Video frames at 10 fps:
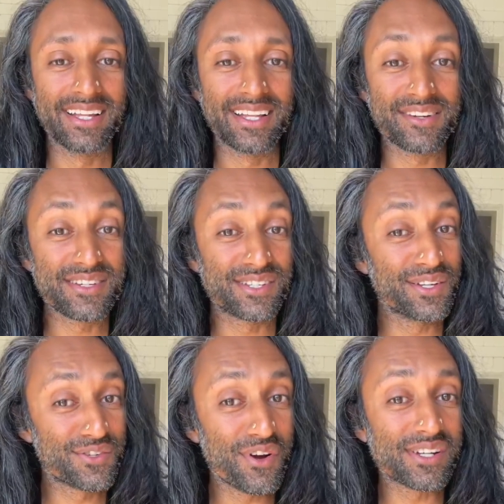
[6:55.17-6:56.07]
There is
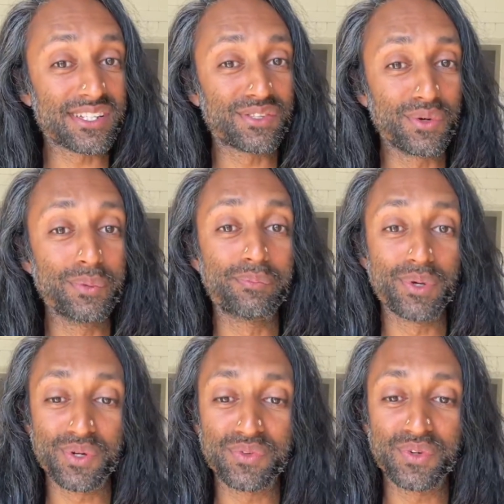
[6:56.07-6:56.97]
no drugs. It's all
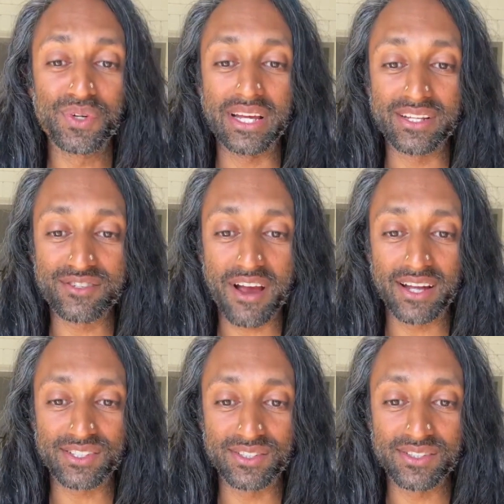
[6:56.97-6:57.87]
beautiful
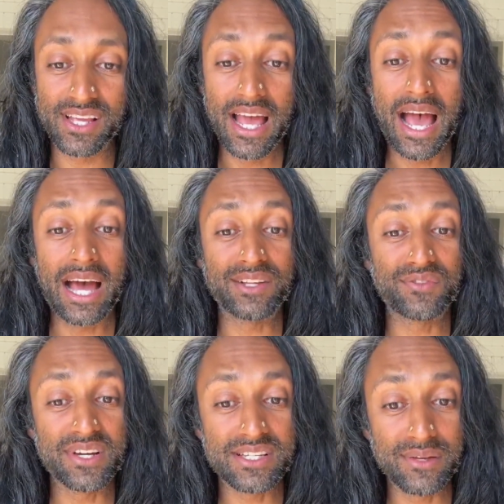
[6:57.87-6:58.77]
interactions, and it's
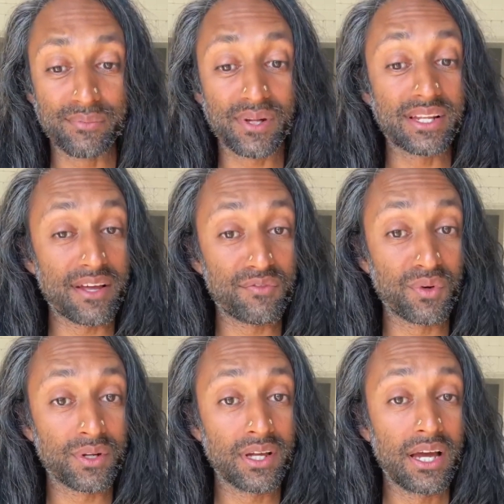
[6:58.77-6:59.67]
very simple, and
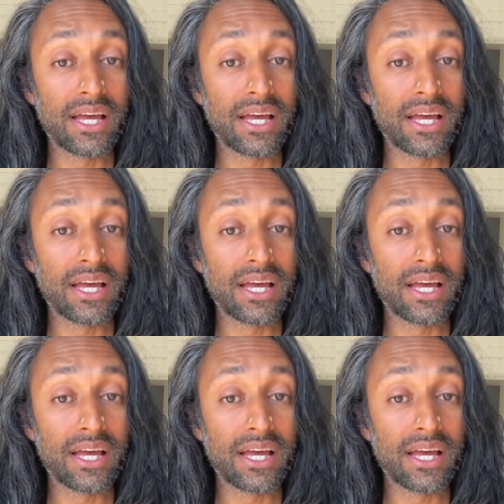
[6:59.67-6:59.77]
everyone